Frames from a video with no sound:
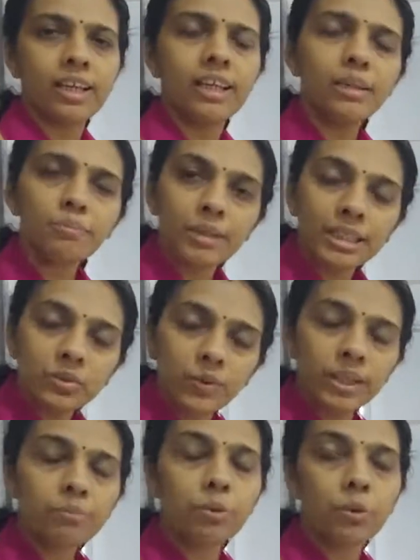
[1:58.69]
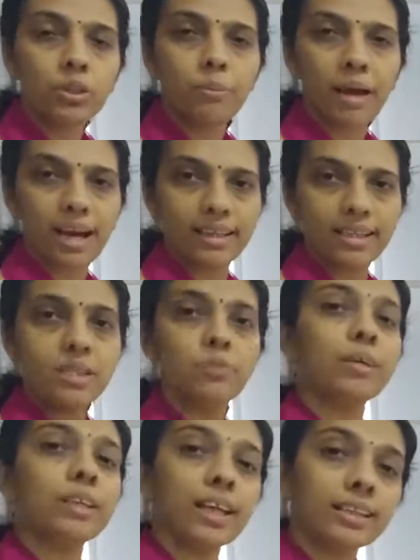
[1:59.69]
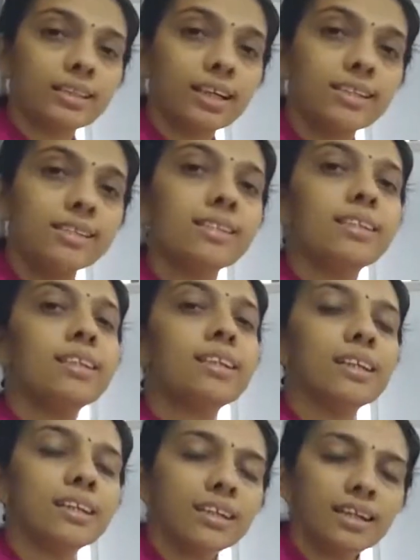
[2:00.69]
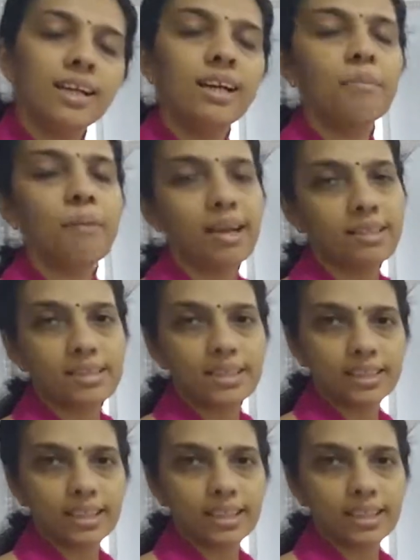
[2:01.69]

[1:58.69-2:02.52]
In between both the magnets, we can consider a magnetic